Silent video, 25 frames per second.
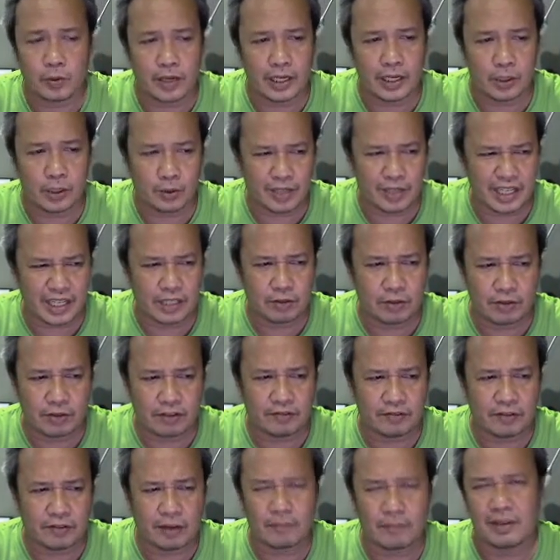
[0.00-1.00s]
unique to that
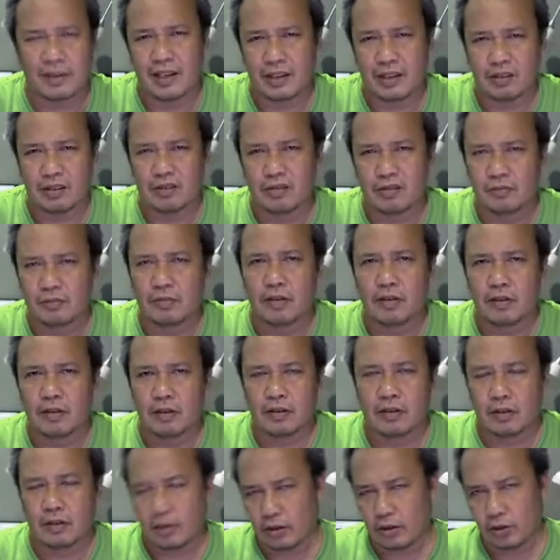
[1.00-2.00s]
family. You
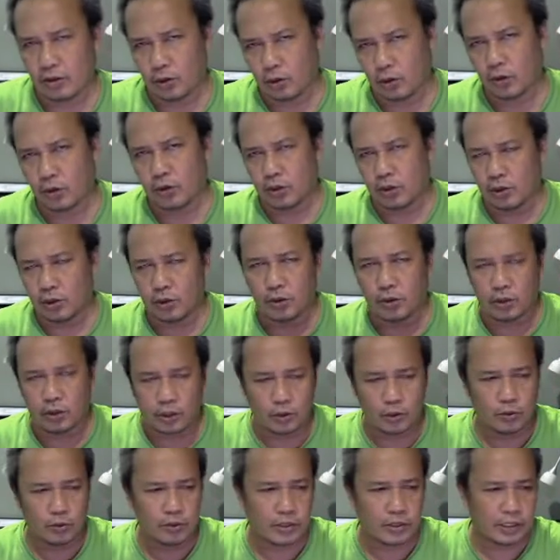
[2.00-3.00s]
don't
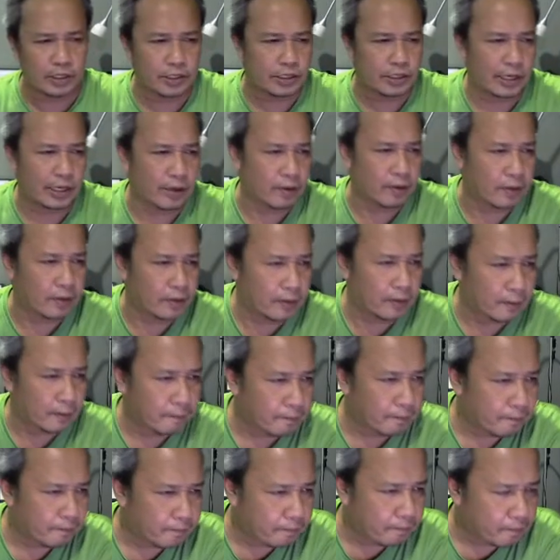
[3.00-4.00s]
use the general
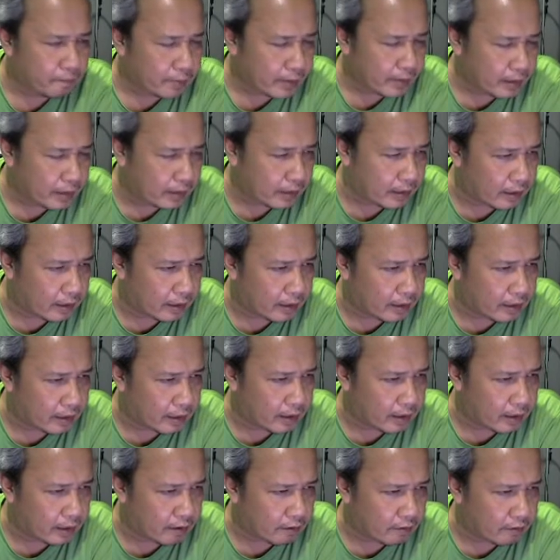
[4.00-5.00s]

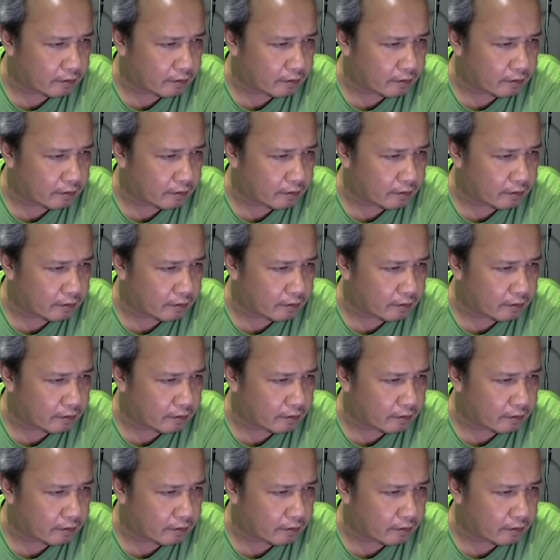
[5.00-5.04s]
uh,